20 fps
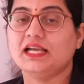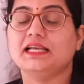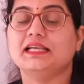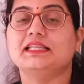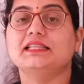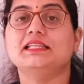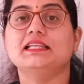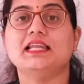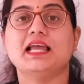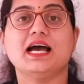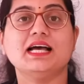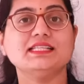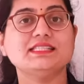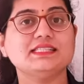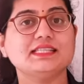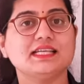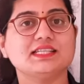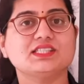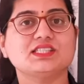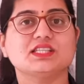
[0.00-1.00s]
In the
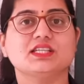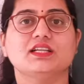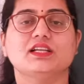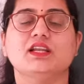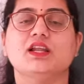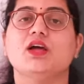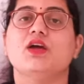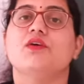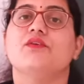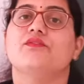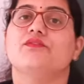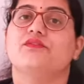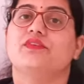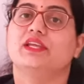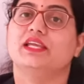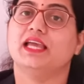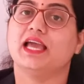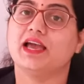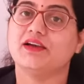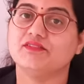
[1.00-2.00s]
last session,
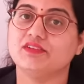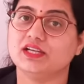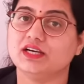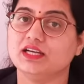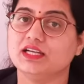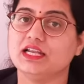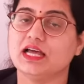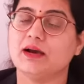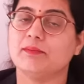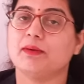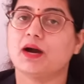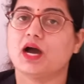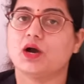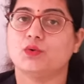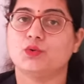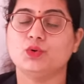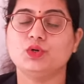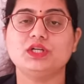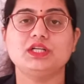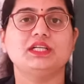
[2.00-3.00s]
we have learned
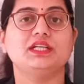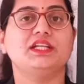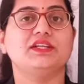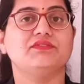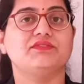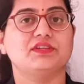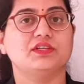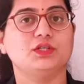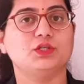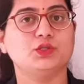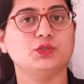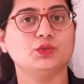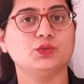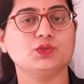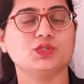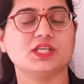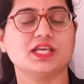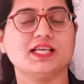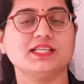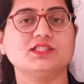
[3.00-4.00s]
about different
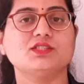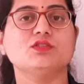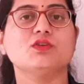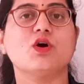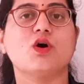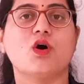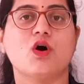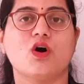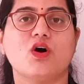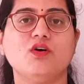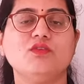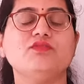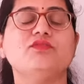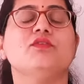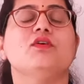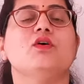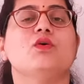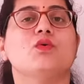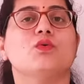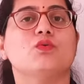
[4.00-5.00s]
uses of
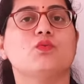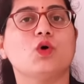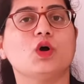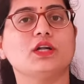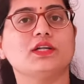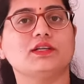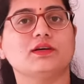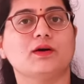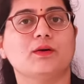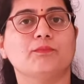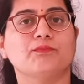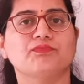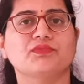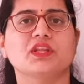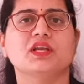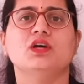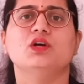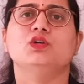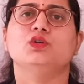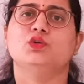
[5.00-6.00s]
water.
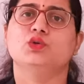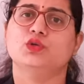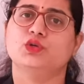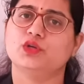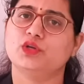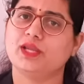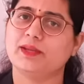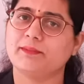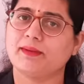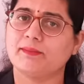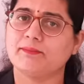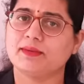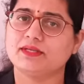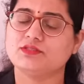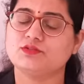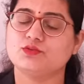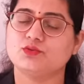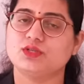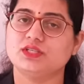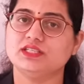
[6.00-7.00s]
Do you remember,
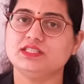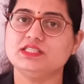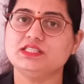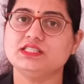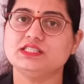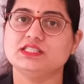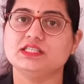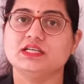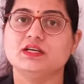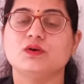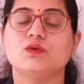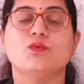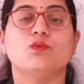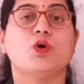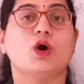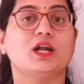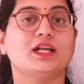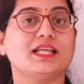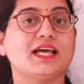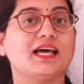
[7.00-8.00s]
students?
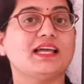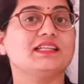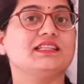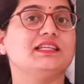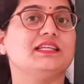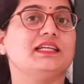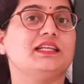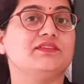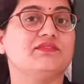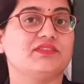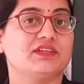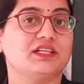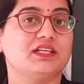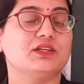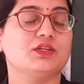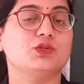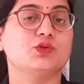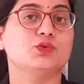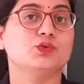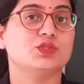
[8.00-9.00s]
What are the
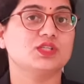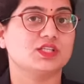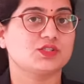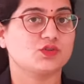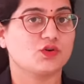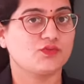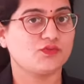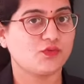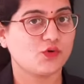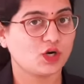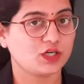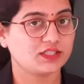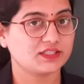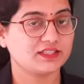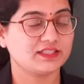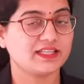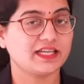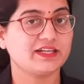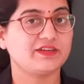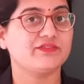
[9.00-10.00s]
different uses of
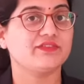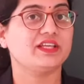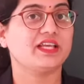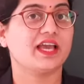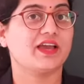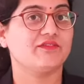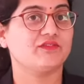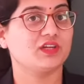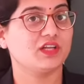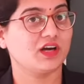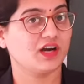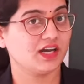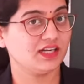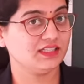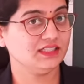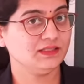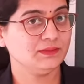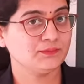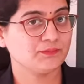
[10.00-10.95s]
water that we have learned?